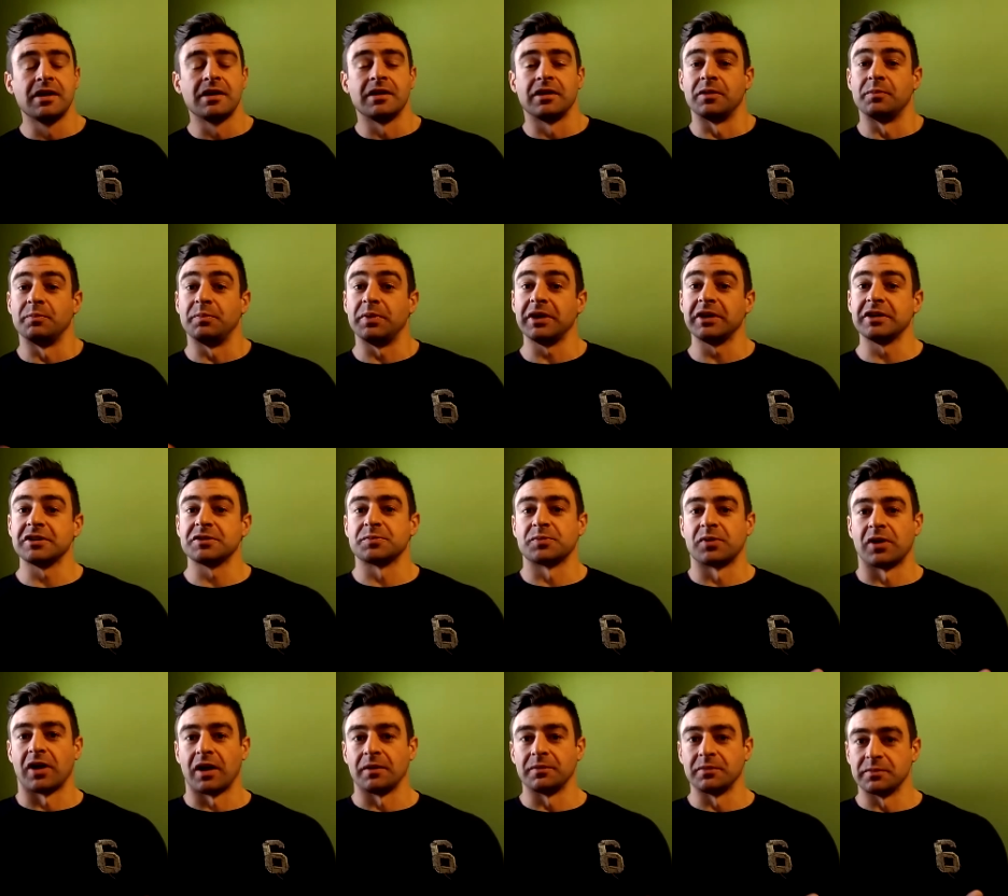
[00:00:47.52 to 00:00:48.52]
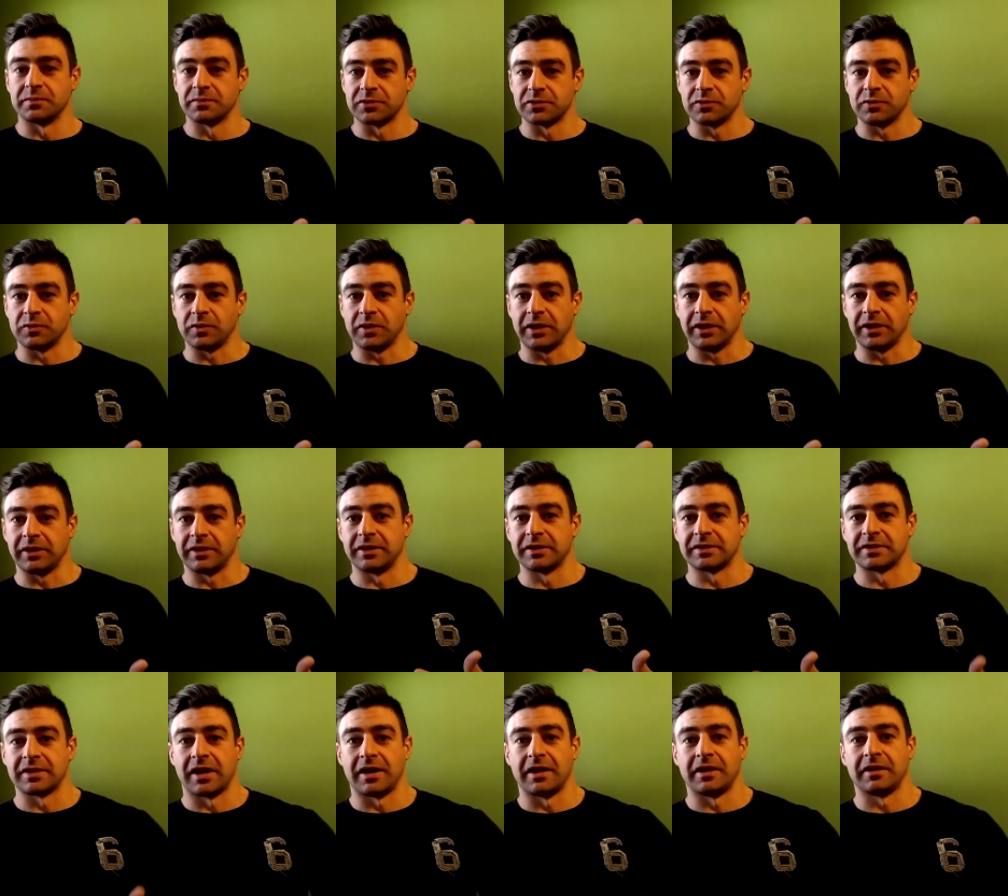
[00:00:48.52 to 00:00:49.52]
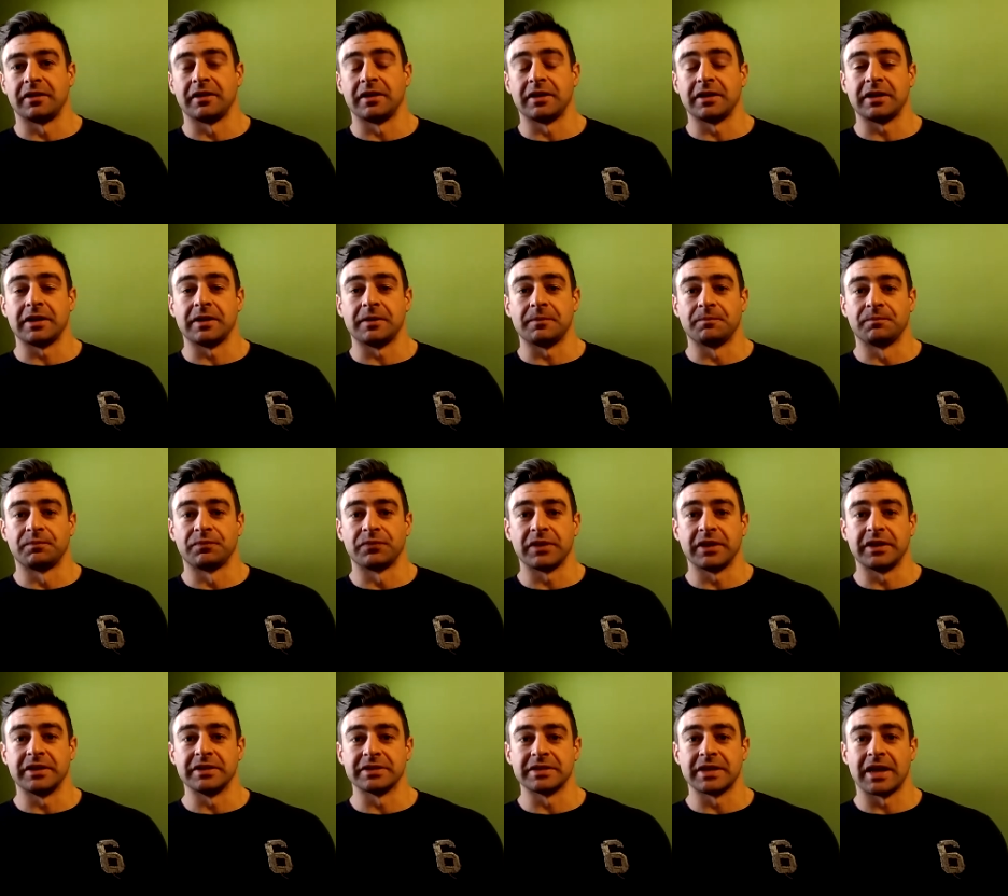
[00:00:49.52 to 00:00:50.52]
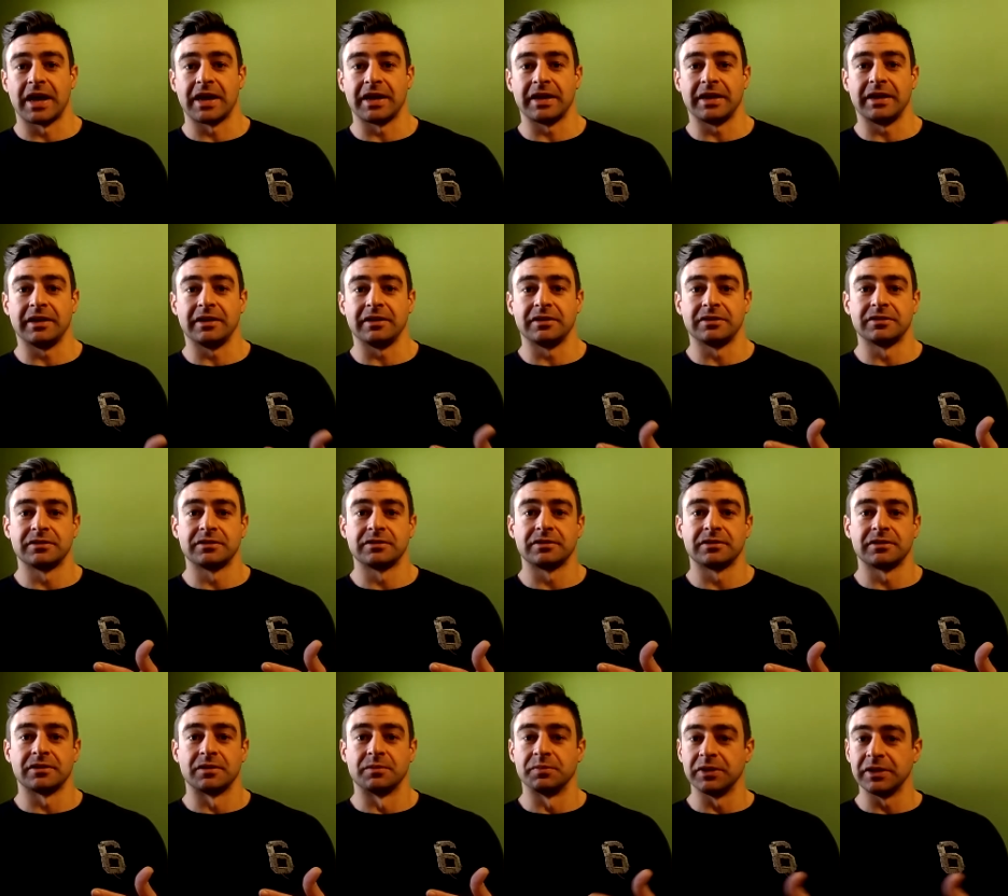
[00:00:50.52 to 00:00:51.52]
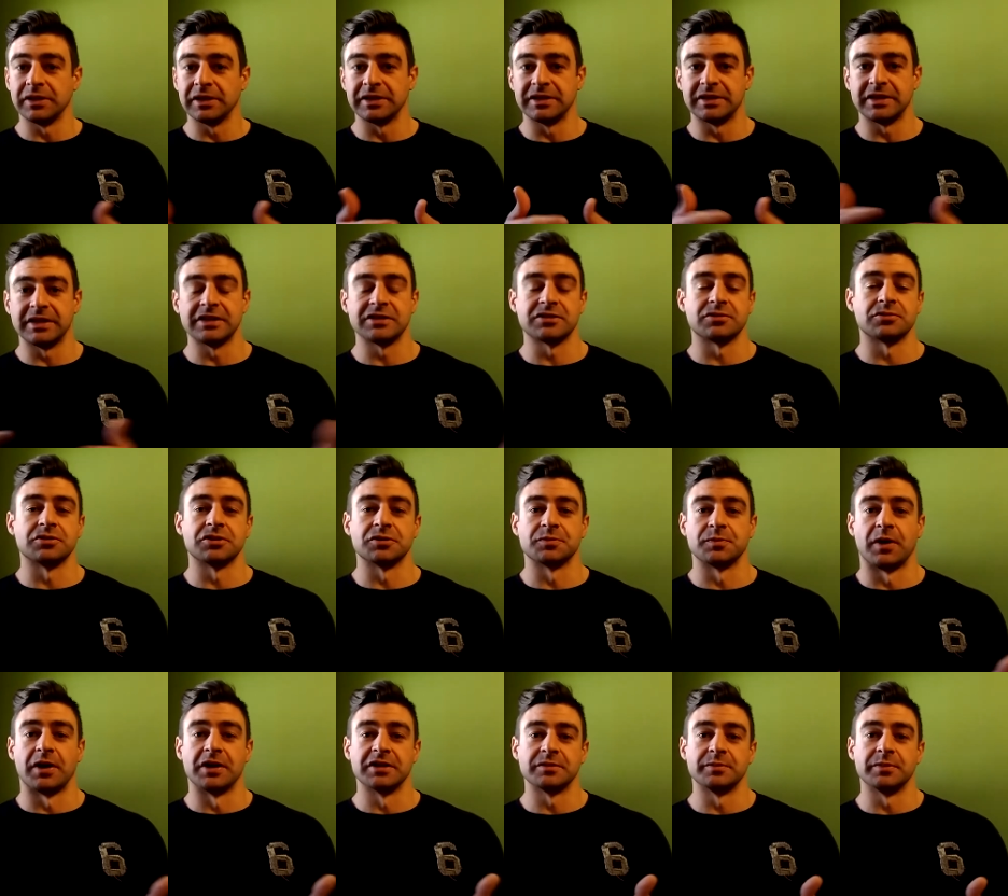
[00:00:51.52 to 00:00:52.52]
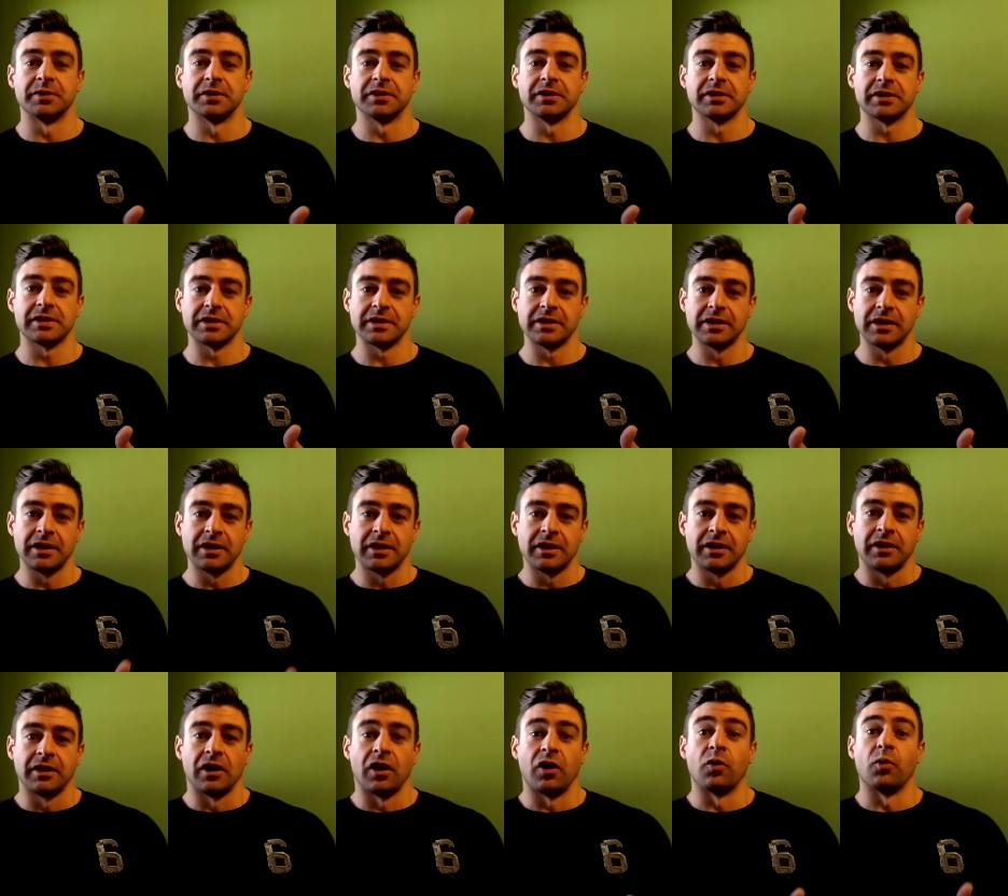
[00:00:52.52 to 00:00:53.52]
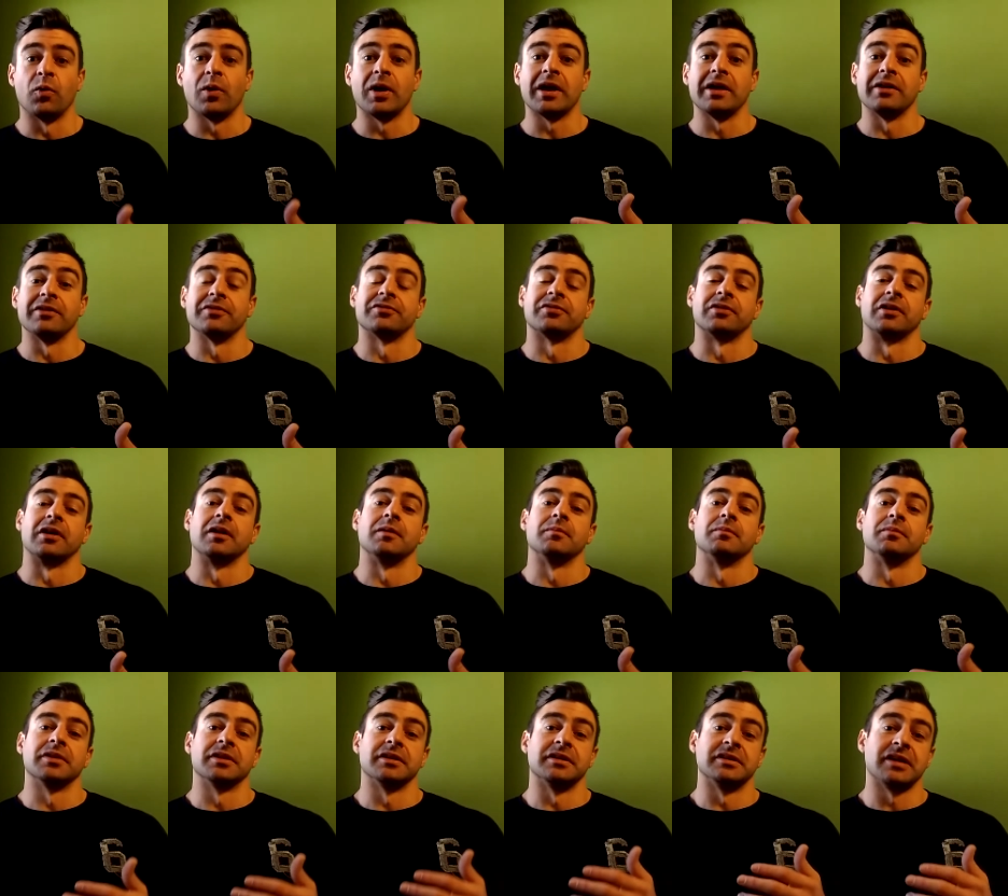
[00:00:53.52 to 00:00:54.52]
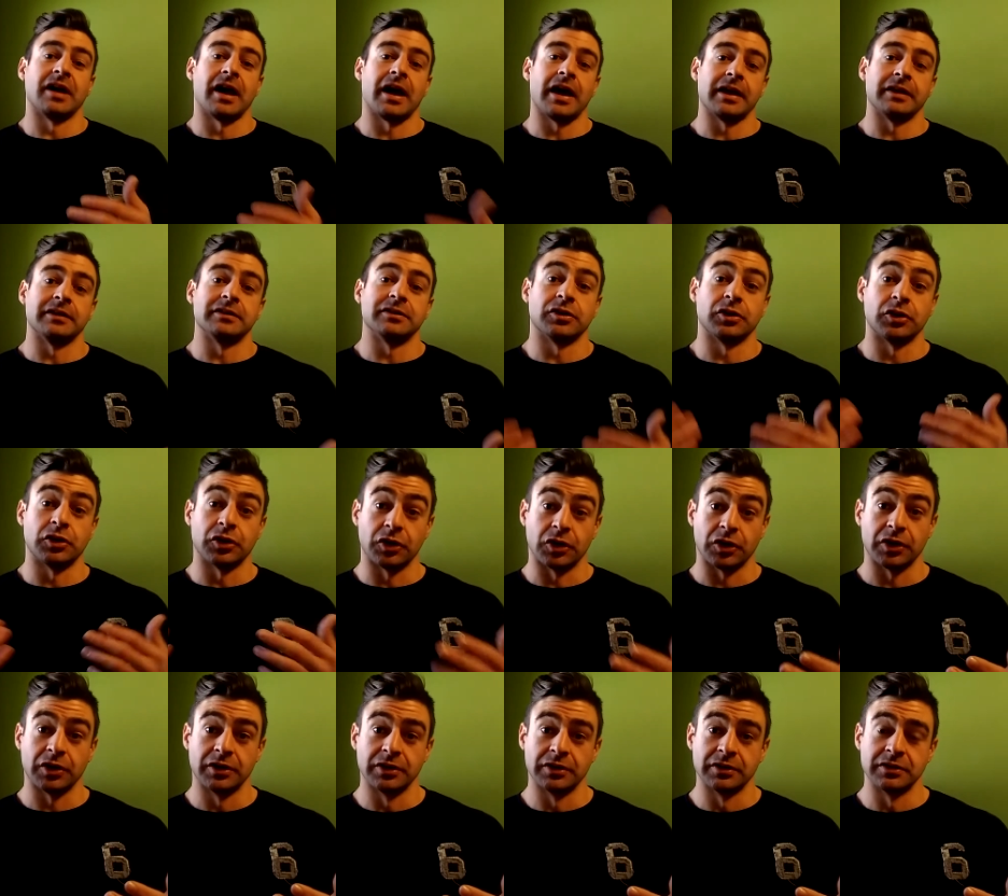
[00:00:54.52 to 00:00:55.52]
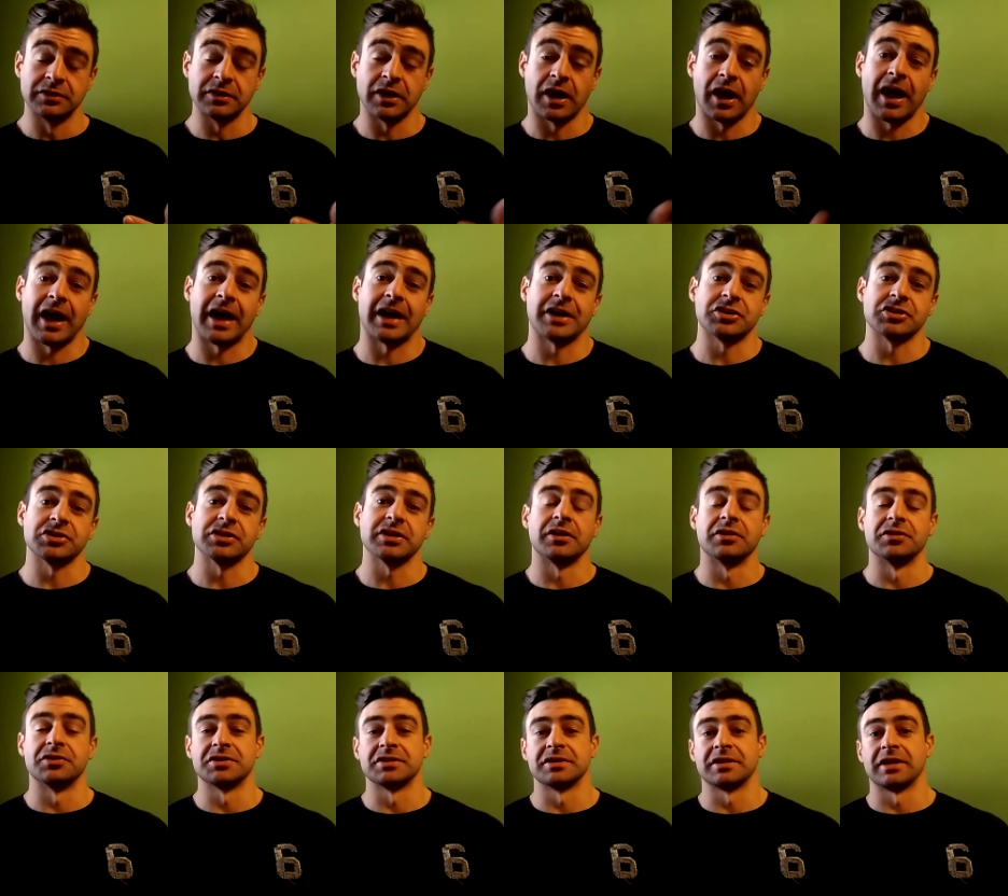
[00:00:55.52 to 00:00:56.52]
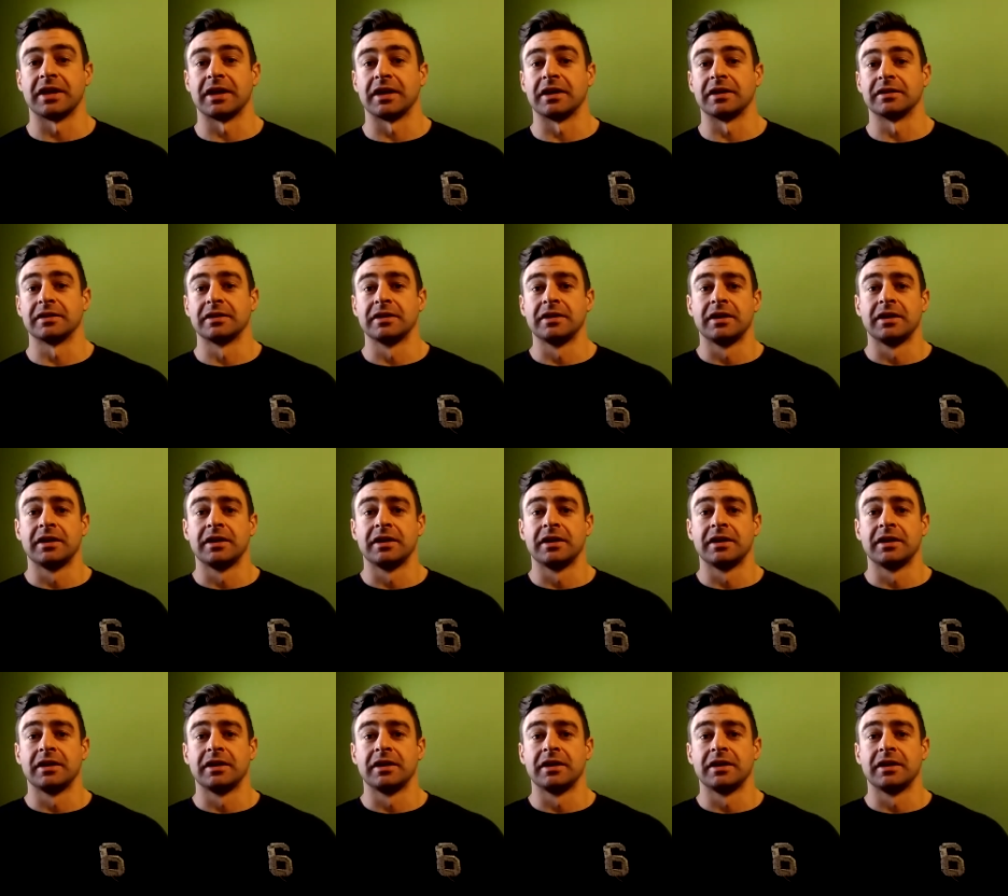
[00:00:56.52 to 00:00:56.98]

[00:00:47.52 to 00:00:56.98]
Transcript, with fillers: The biggest problems with this kind of thinking is that it completely takes the responsibility away from the dieter to actually understand